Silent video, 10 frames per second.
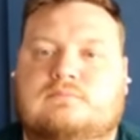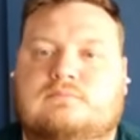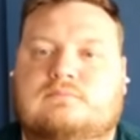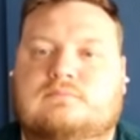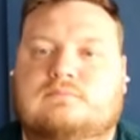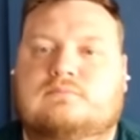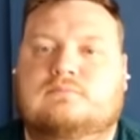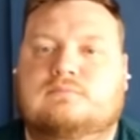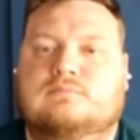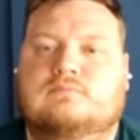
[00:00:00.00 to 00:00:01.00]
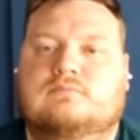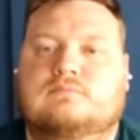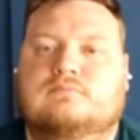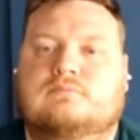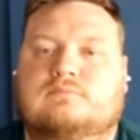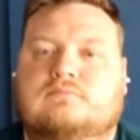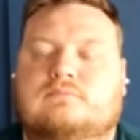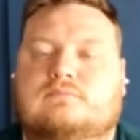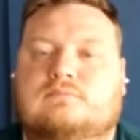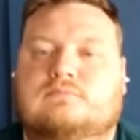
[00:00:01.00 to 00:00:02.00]

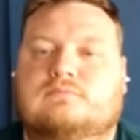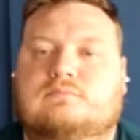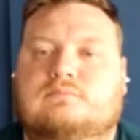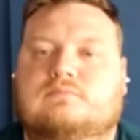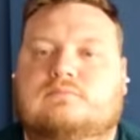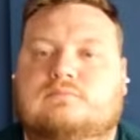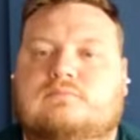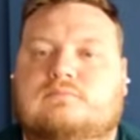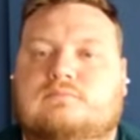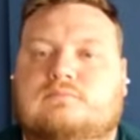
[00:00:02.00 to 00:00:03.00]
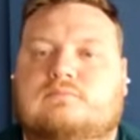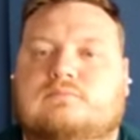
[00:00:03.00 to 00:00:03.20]
(silent)